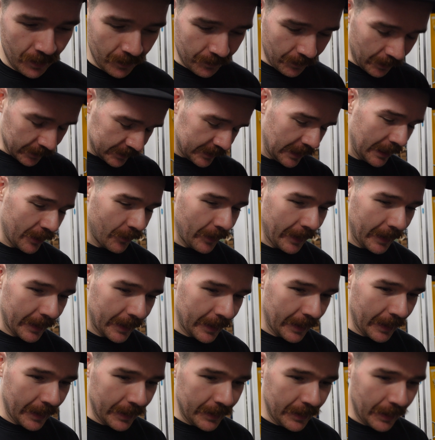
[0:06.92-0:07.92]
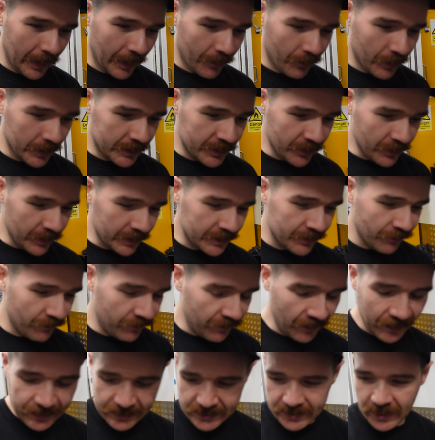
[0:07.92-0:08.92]
At Saddleback again, and we're doing some
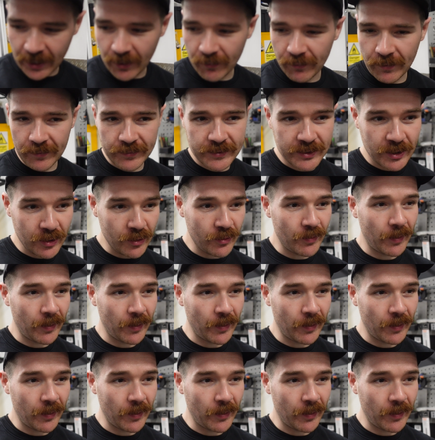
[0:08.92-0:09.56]
fun stuff with two